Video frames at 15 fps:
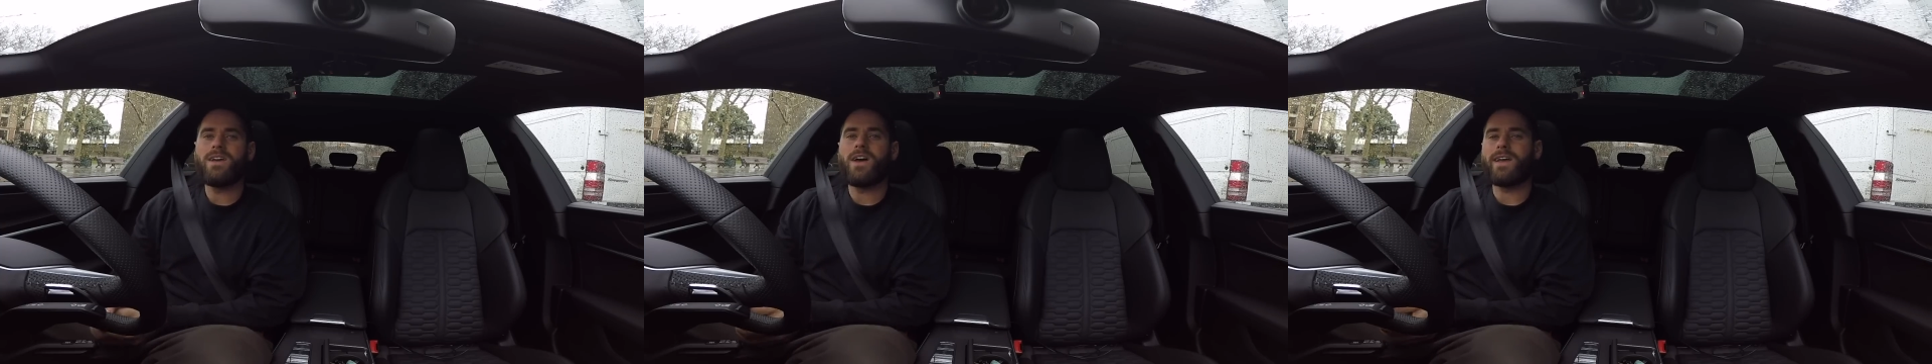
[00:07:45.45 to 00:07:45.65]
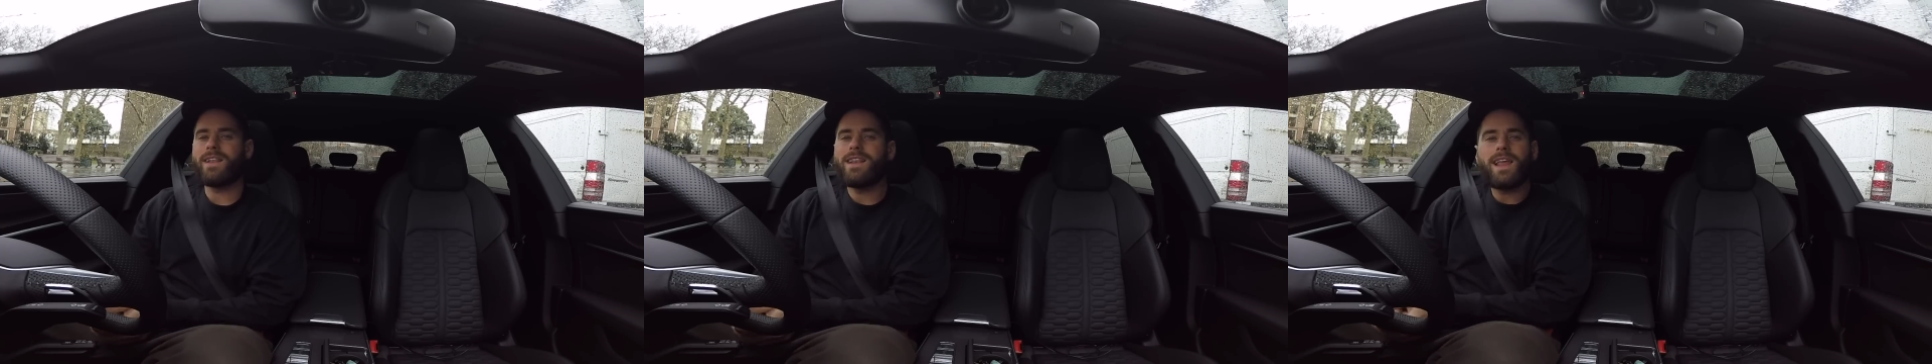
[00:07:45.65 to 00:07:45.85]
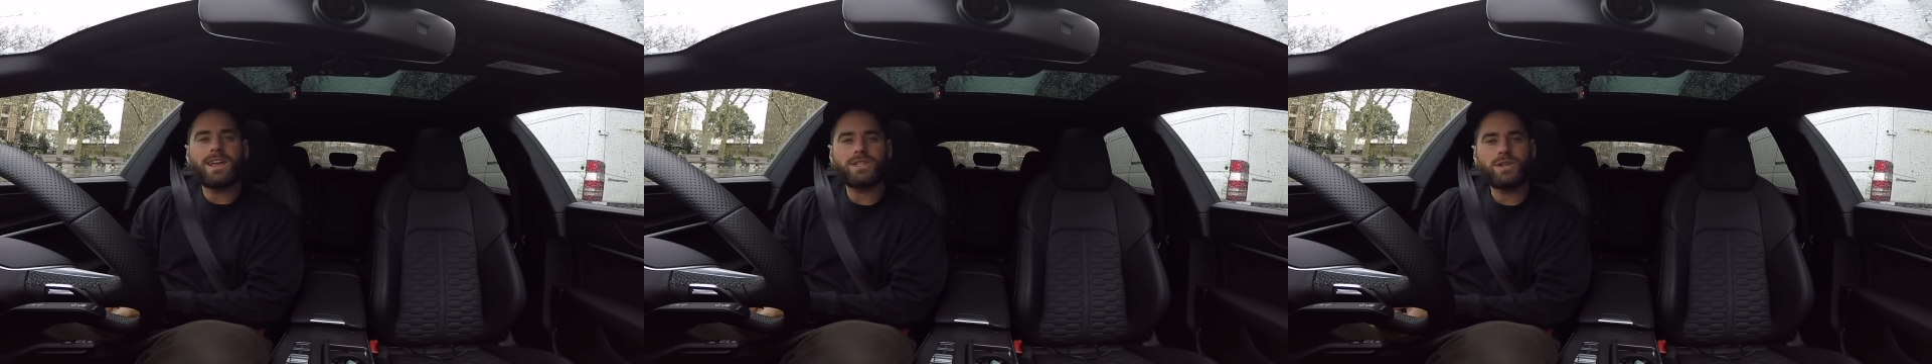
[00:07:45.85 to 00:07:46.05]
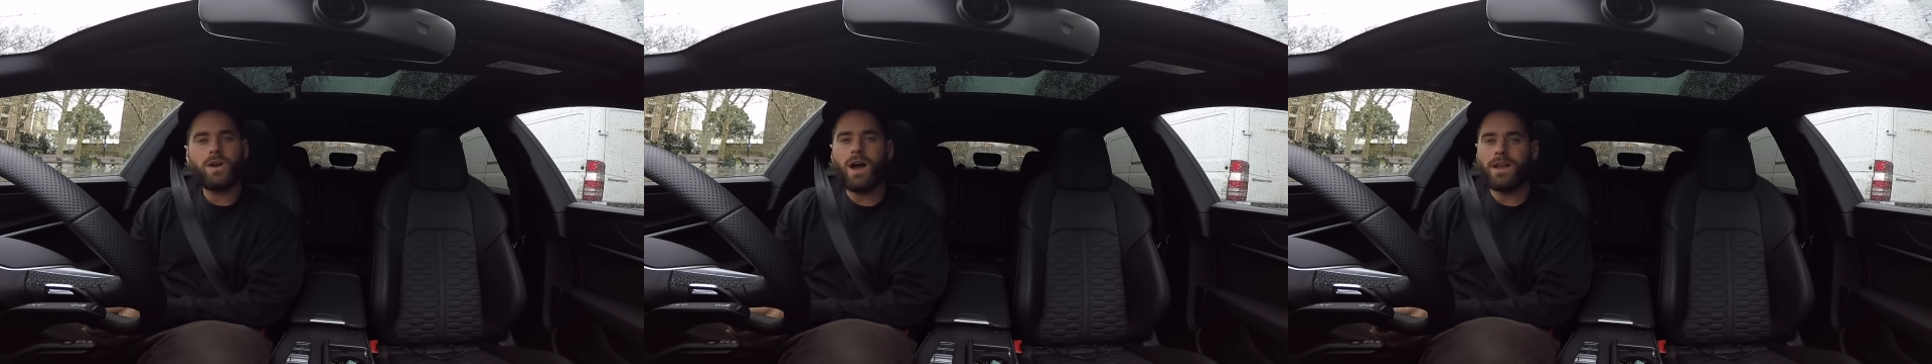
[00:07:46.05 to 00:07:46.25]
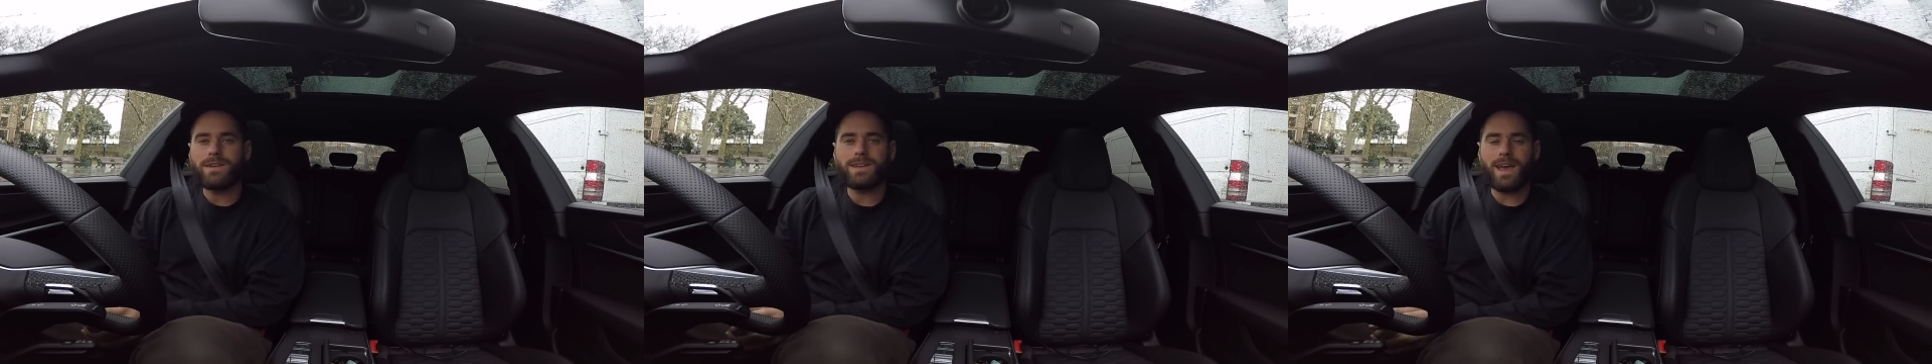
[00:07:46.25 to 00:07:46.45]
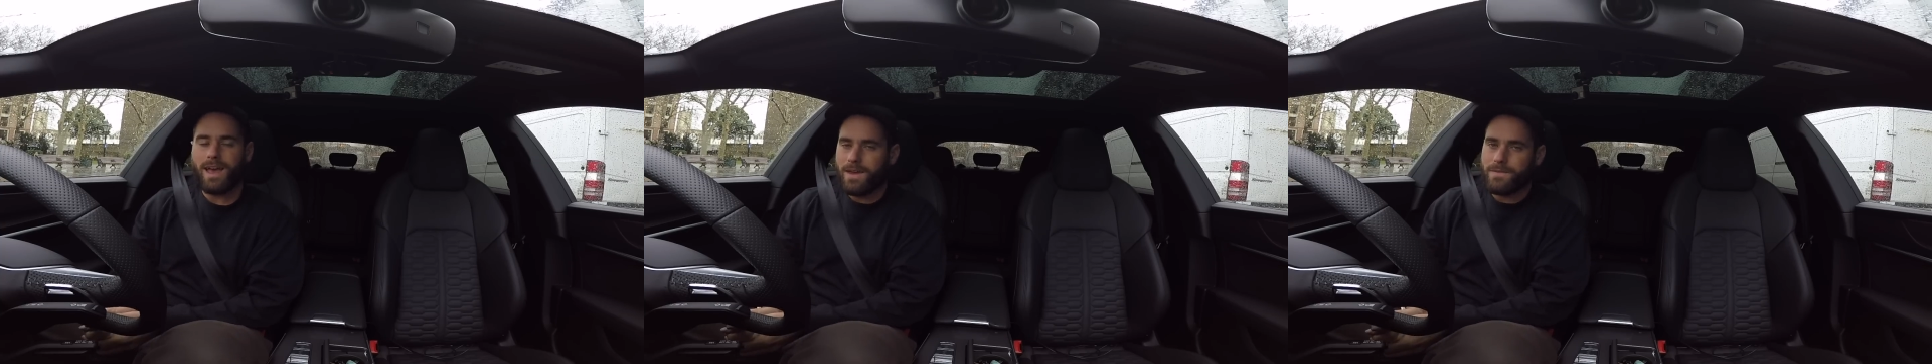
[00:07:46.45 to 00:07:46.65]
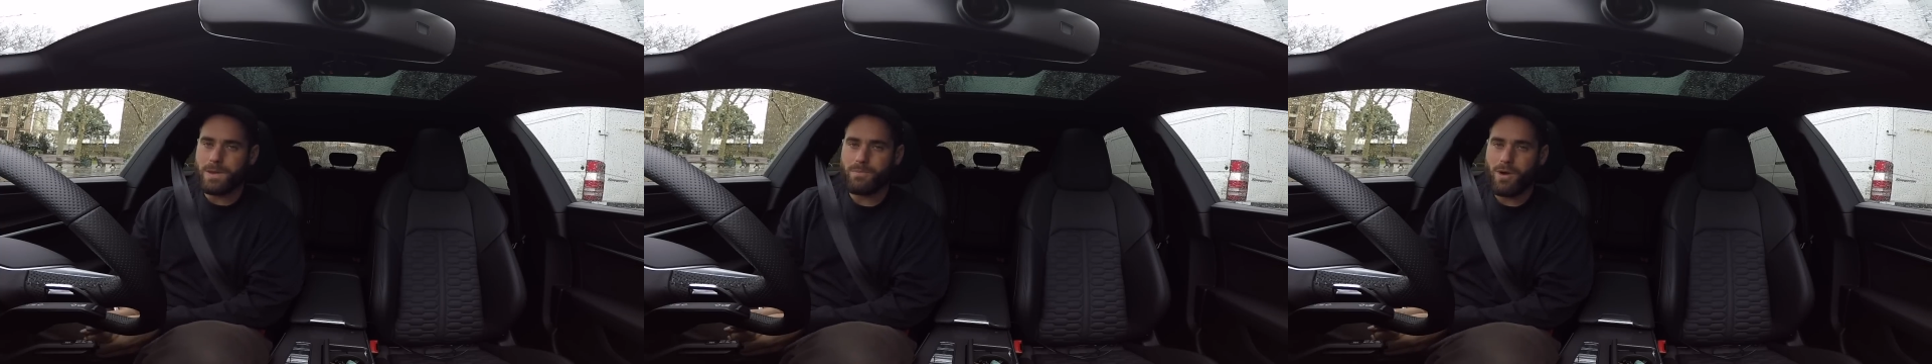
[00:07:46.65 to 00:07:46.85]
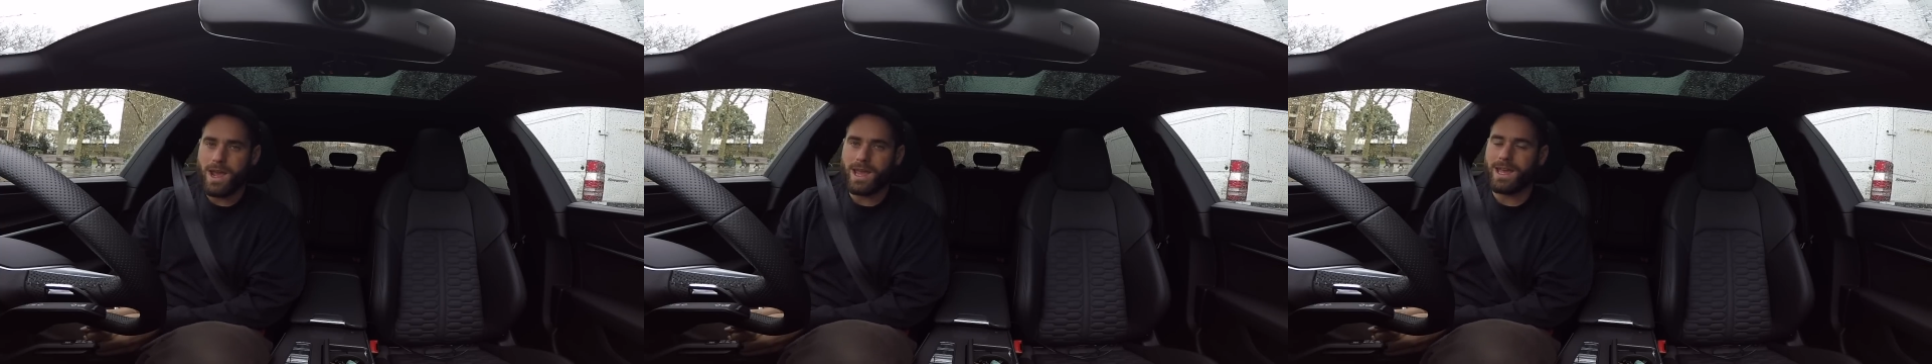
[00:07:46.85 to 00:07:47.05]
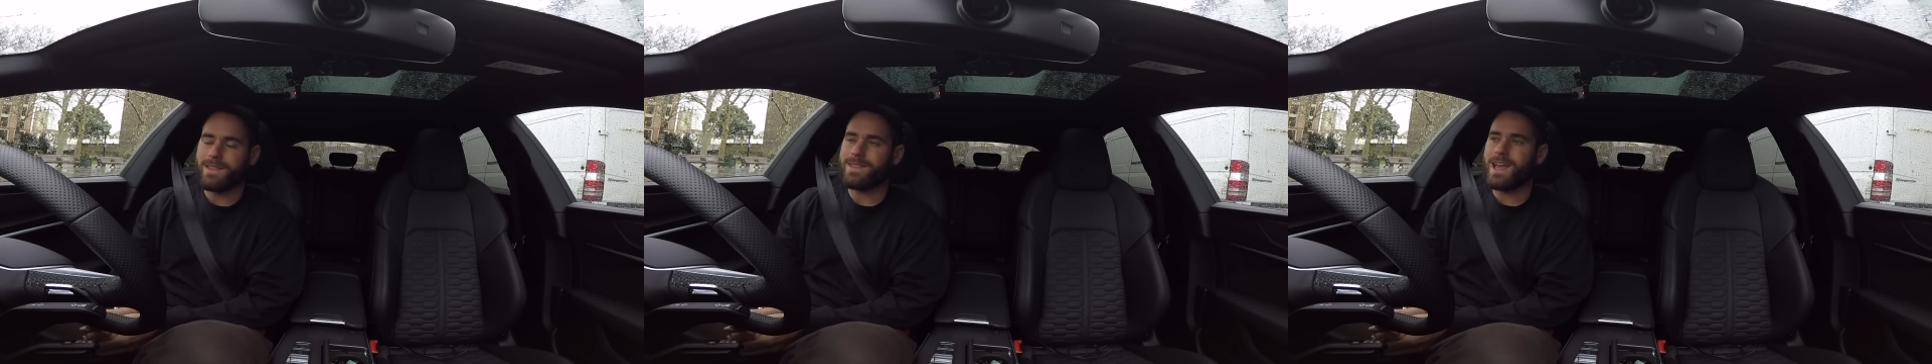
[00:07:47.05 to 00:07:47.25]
unless you're under heavy braking.